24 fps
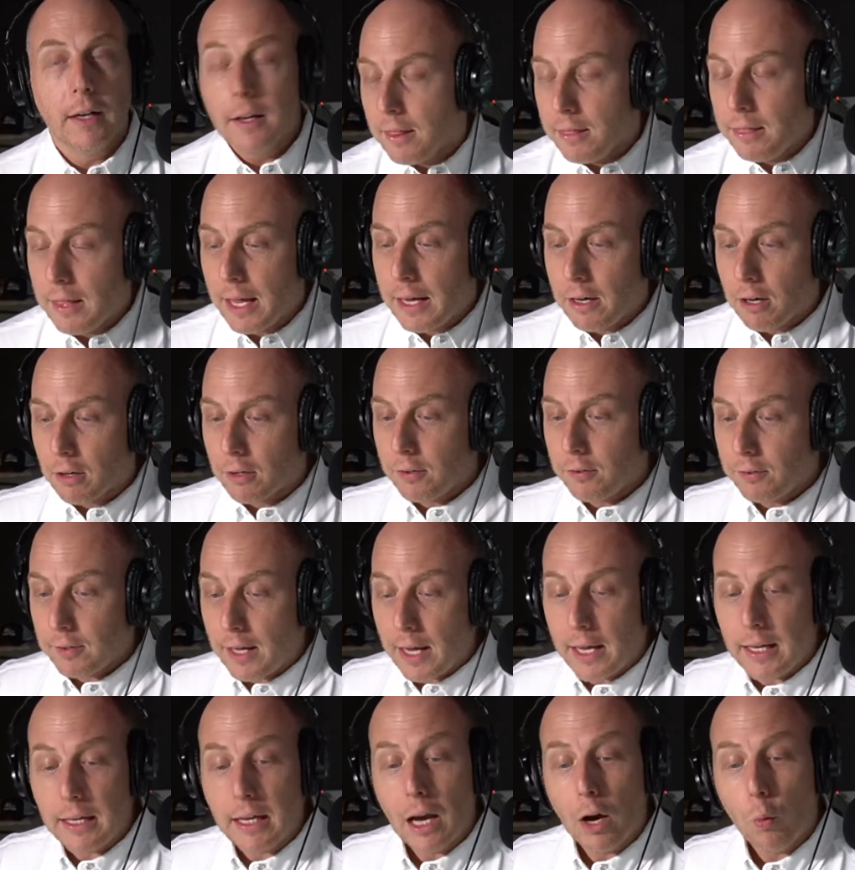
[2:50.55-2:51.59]
They are
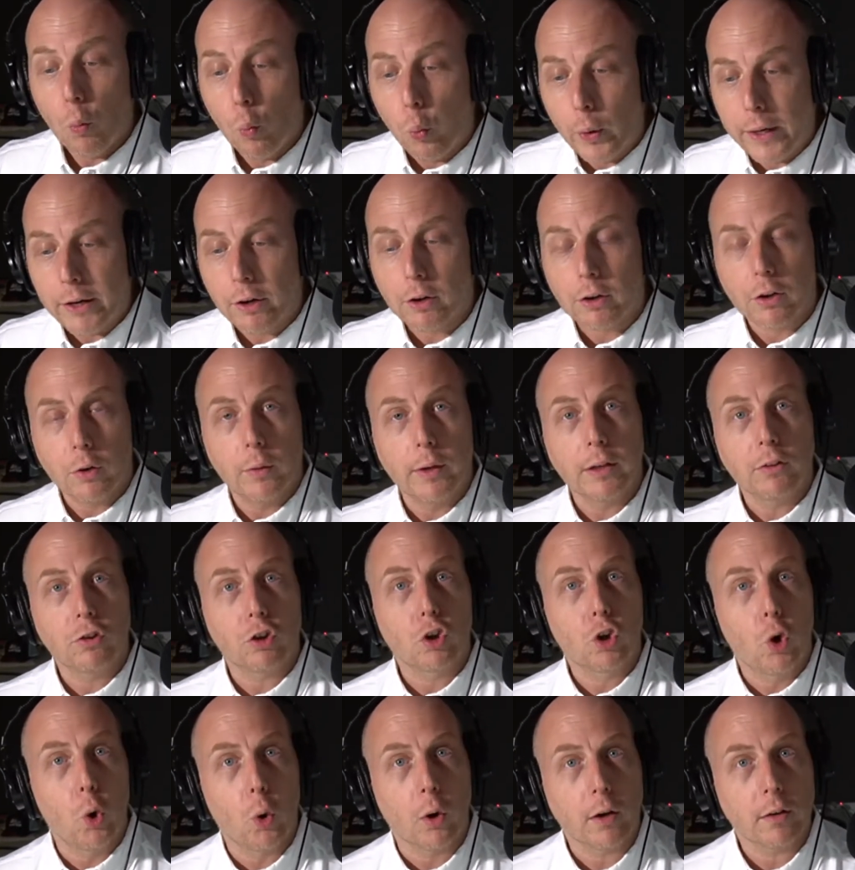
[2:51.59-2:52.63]
saying, we are going to
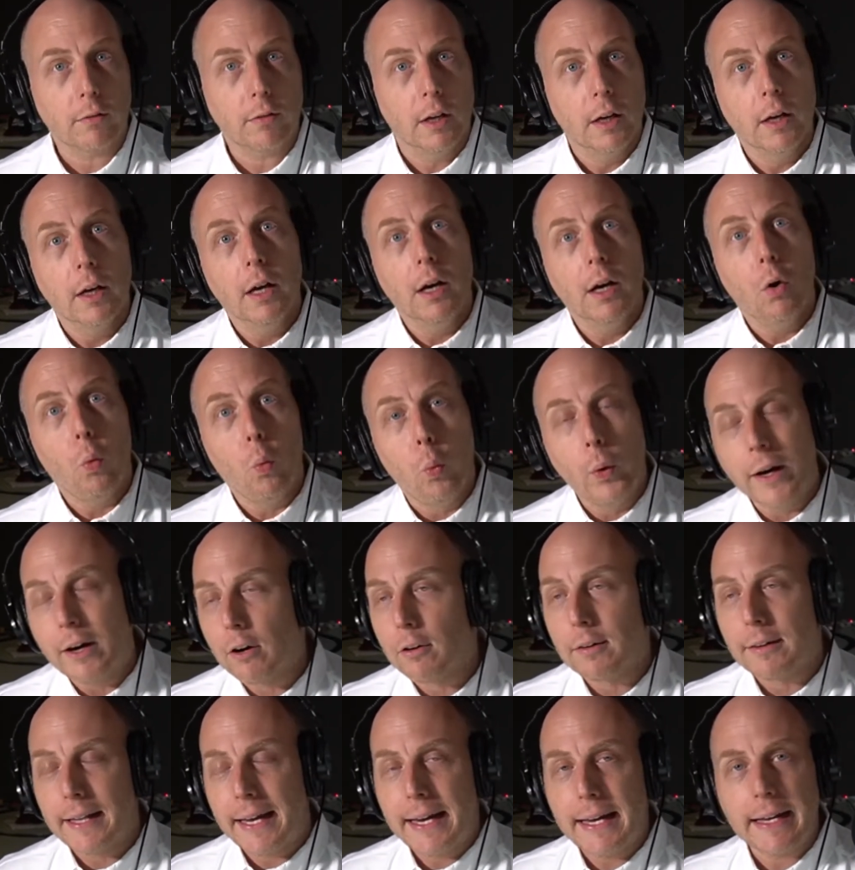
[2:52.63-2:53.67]
court we
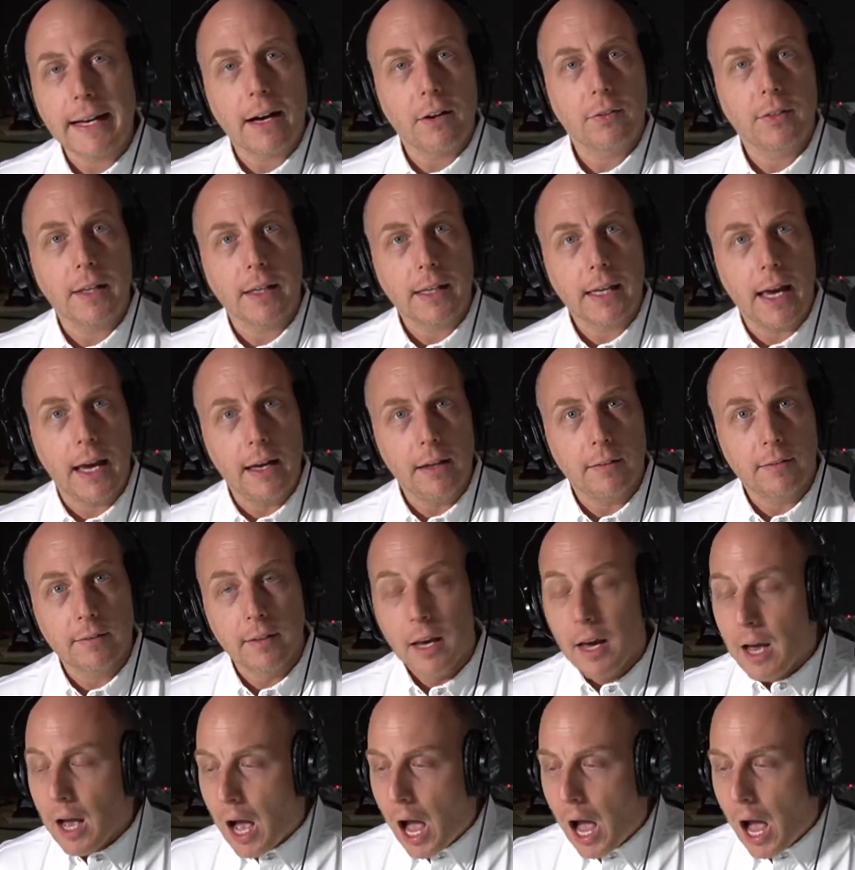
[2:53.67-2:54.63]
are laying out the case.